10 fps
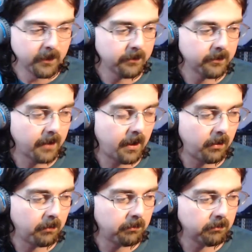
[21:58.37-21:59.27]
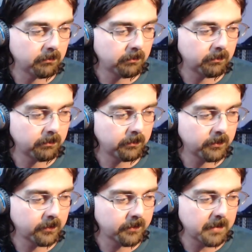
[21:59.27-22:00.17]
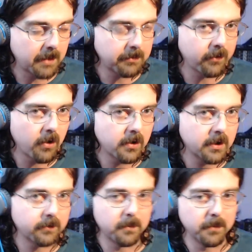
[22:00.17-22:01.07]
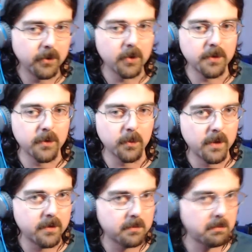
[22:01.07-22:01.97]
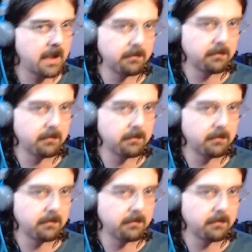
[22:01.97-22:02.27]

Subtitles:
Because sometimes it's hard to get familiar with the rhythm like